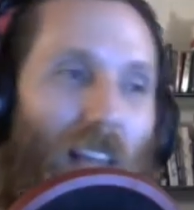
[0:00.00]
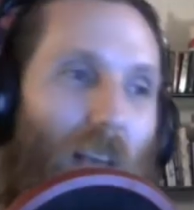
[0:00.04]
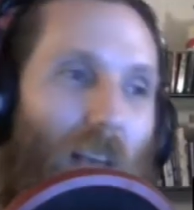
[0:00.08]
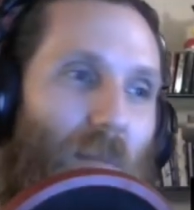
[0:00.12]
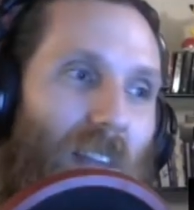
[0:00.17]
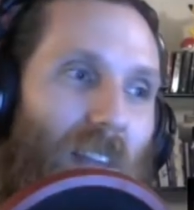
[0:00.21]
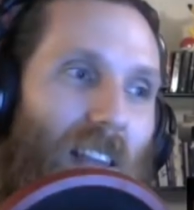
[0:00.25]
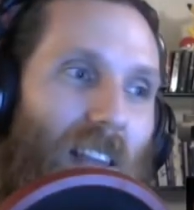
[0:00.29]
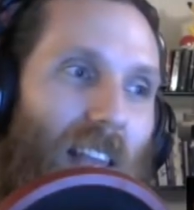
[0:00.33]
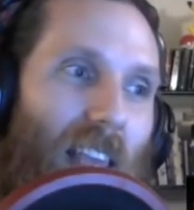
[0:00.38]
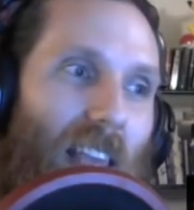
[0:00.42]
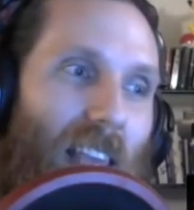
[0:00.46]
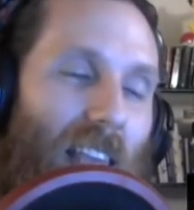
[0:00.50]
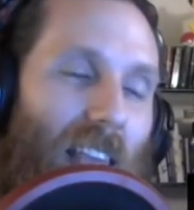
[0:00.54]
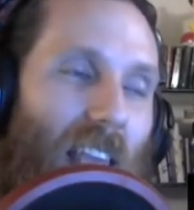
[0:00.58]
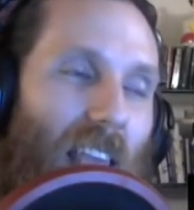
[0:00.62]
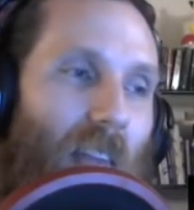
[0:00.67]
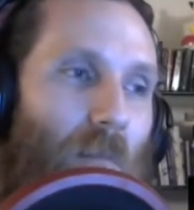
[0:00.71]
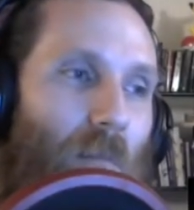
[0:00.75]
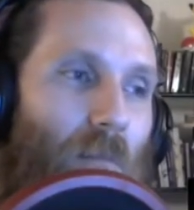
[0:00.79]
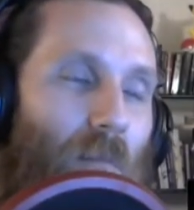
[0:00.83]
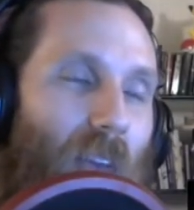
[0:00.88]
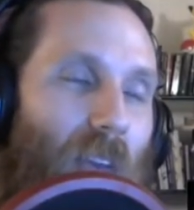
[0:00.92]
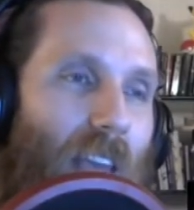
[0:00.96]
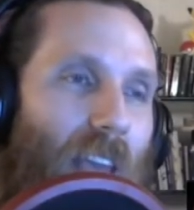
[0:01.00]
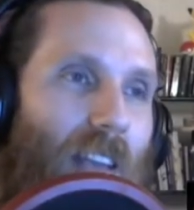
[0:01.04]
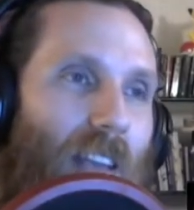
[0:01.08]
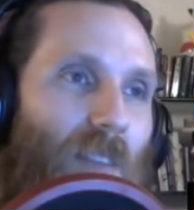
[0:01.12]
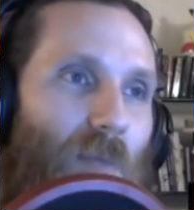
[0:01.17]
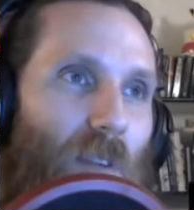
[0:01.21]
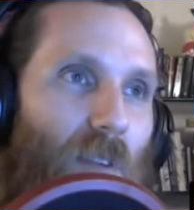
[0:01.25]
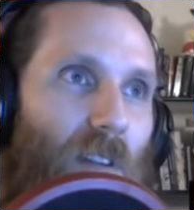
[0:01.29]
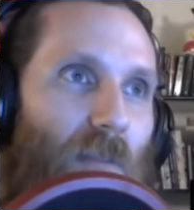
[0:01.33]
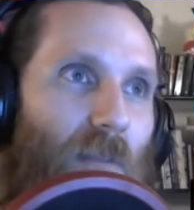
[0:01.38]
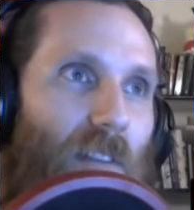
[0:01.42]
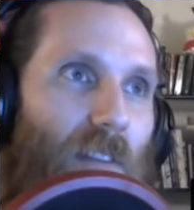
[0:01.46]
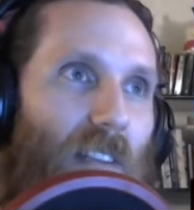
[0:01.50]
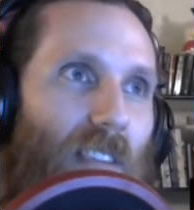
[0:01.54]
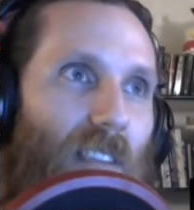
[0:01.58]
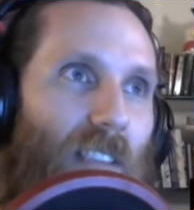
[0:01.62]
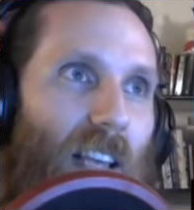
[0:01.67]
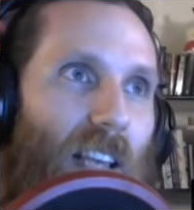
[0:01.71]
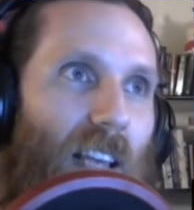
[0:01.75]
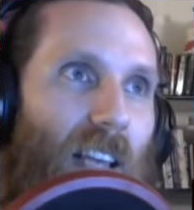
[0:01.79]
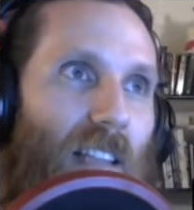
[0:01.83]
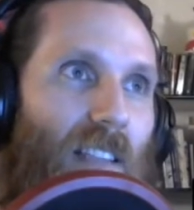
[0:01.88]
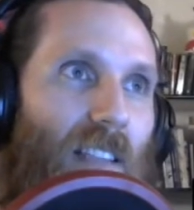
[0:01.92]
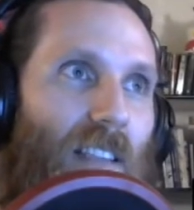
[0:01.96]
i mean like it makes perfect
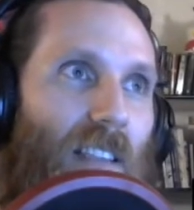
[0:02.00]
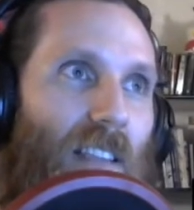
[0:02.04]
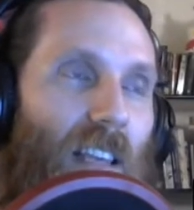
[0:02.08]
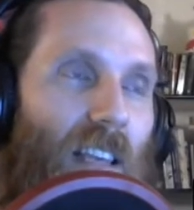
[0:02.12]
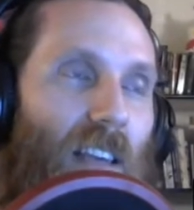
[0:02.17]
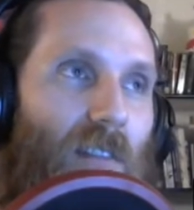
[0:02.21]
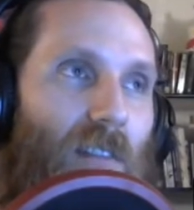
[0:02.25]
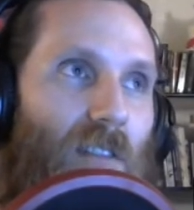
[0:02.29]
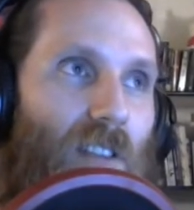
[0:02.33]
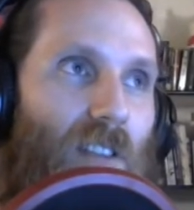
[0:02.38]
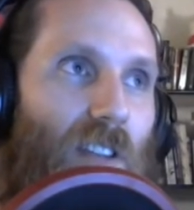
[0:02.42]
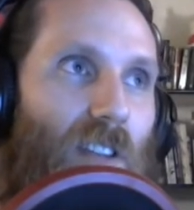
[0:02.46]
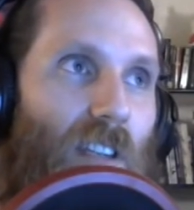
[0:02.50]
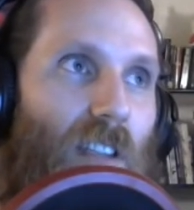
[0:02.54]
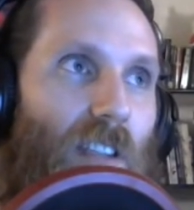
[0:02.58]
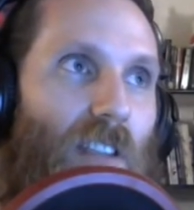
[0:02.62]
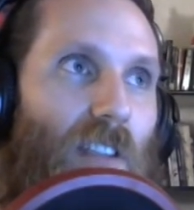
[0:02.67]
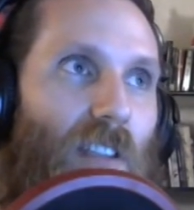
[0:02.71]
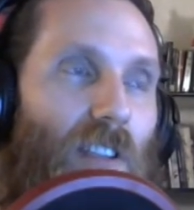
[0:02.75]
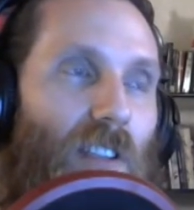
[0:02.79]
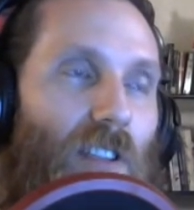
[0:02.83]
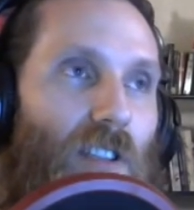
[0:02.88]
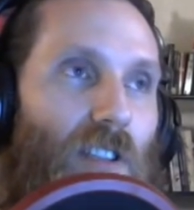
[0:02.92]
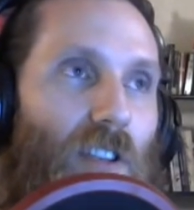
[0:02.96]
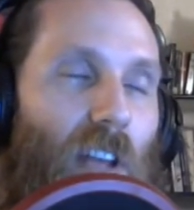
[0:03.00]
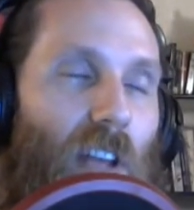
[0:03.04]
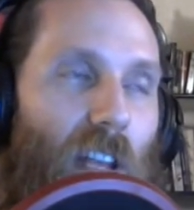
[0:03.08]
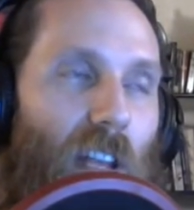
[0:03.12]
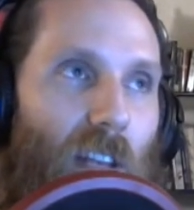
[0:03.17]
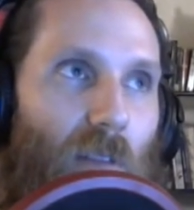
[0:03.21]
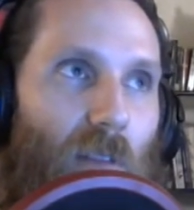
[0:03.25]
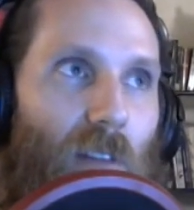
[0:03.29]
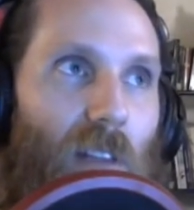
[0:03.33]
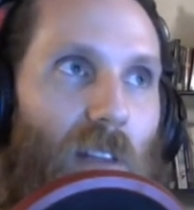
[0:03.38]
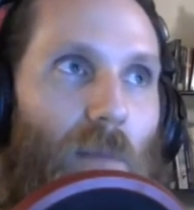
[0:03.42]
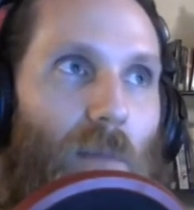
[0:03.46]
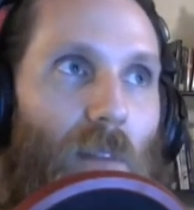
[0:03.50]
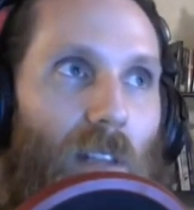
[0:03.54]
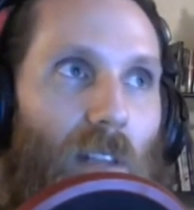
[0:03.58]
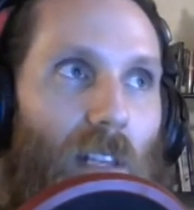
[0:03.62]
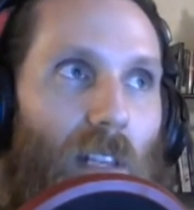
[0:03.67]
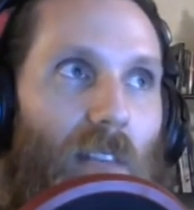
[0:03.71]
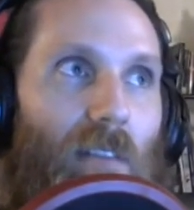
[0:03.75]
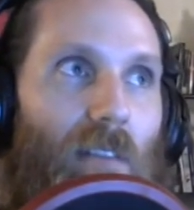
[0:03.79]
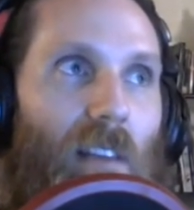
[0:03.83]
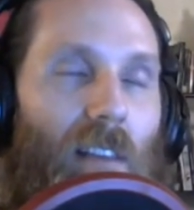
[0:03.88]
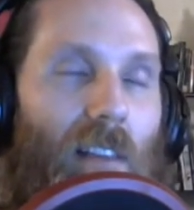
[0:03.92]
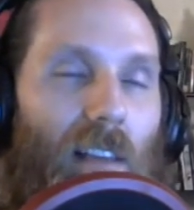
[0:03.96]
sense if she's genuinely
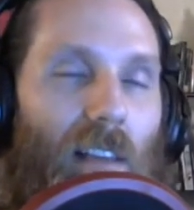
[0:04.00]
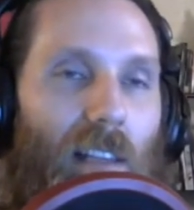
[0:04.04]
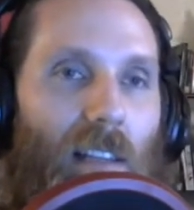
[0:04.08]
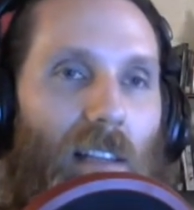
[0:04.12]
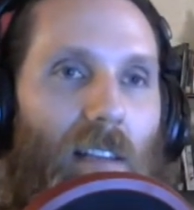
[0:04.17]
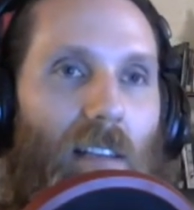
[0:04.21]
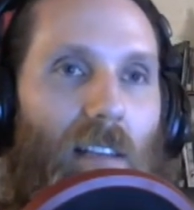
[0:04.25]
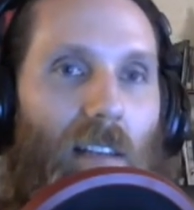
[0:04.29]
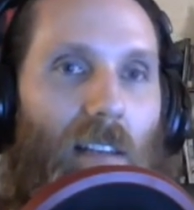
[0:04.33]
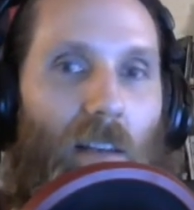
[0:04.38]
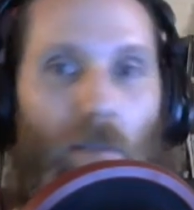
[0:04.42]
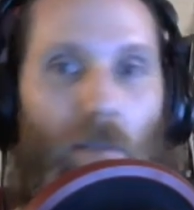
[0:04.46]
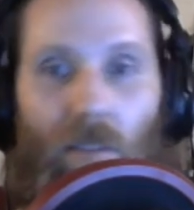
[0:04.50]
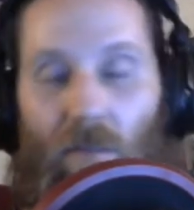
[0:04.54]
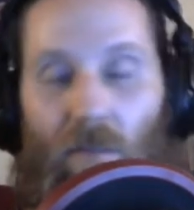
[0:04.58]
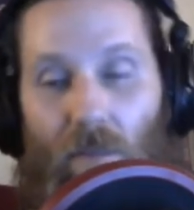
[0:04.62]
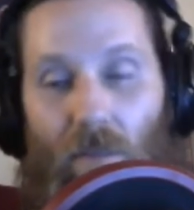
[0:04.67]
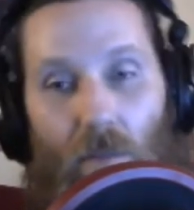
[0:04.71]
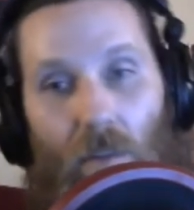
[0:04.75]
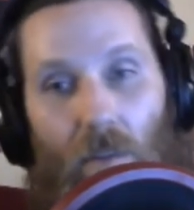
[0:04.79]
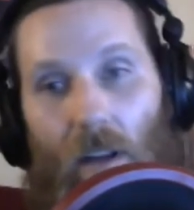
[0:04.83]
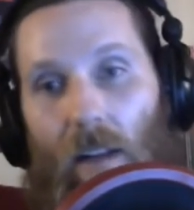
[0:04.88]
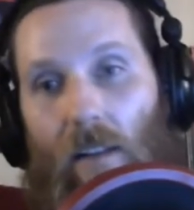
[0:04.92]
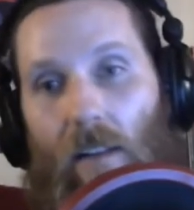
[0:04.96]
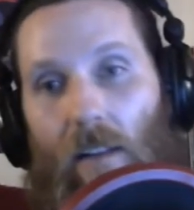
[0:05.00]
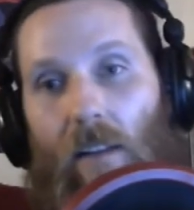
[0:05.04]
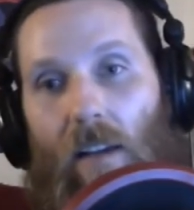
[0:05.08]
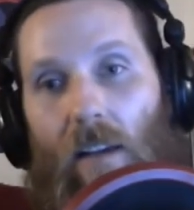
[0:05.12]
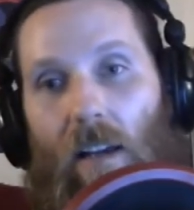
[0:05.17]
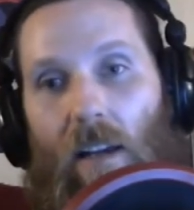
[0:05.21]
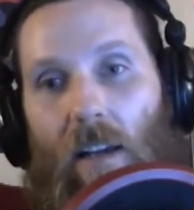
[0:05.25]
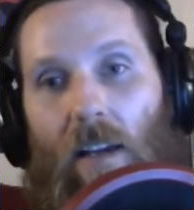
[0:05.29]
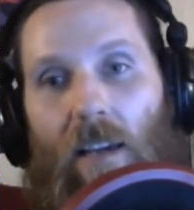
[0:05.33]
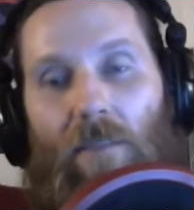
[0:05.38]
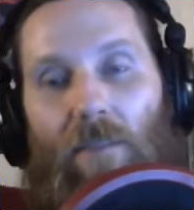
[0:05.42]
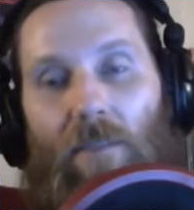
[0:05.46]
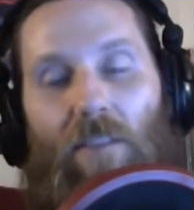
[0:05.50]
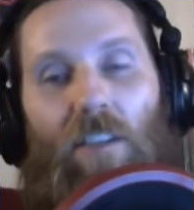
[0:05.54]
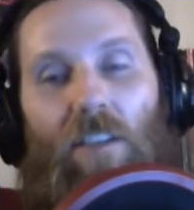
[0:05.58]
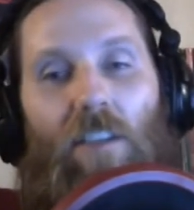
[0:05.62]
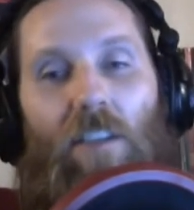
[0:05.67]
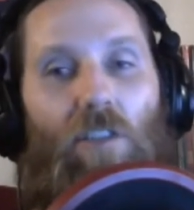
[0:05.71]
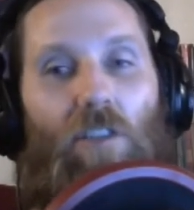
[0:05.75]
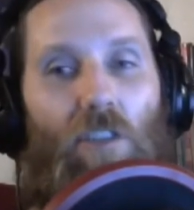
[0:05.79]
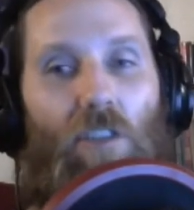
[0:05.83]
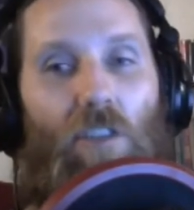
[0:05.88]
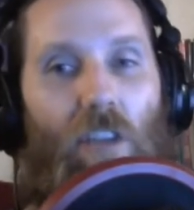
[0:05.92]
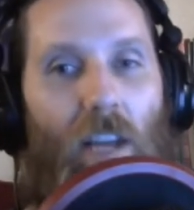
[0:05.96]
believing that it was futile if she
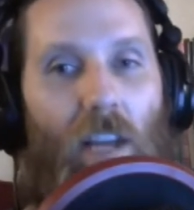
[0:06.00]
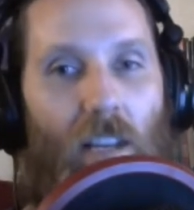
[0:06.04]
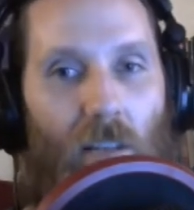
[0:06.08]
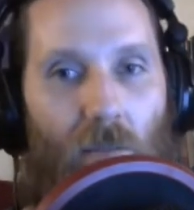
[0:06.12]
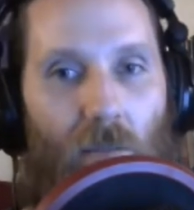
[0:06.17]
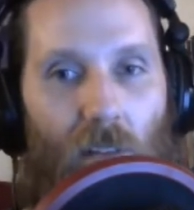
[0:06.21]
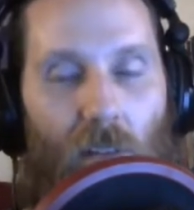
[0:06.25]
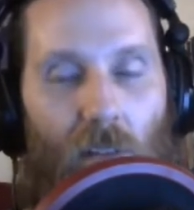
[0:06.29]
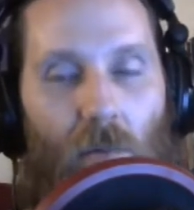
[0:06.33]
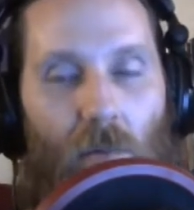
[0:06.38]
genuinely